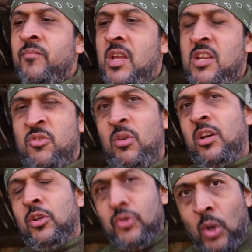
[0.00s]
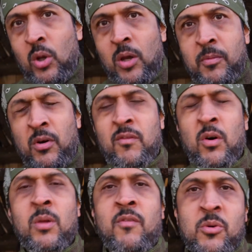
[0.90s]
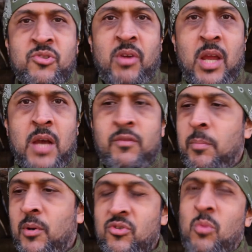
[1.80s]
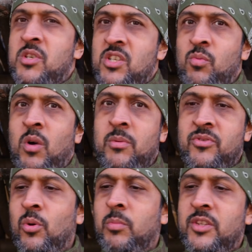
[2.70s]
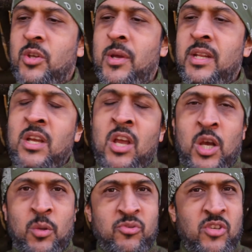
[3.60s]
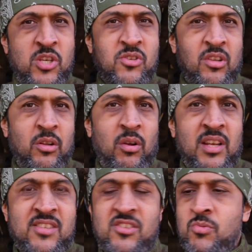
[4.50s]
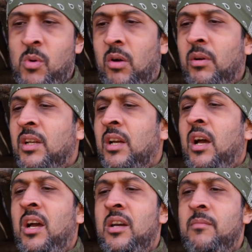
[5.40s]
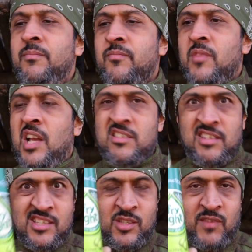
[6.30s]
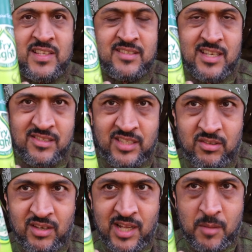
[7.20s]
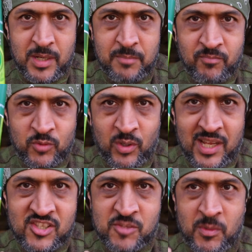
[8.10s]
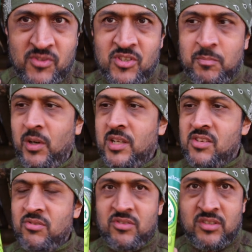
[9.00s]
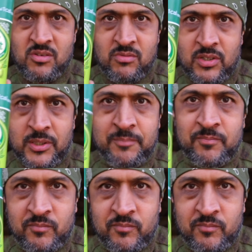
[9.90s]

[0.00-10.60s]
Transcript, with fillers: You know, it's not like a dollop of olive oil straight out of a bottle, which is what I was normally doing, and also use a lot less as well. Um, I said, this is fantastic. Look at that, man. Not getting sponsored by these lots, so don't worry.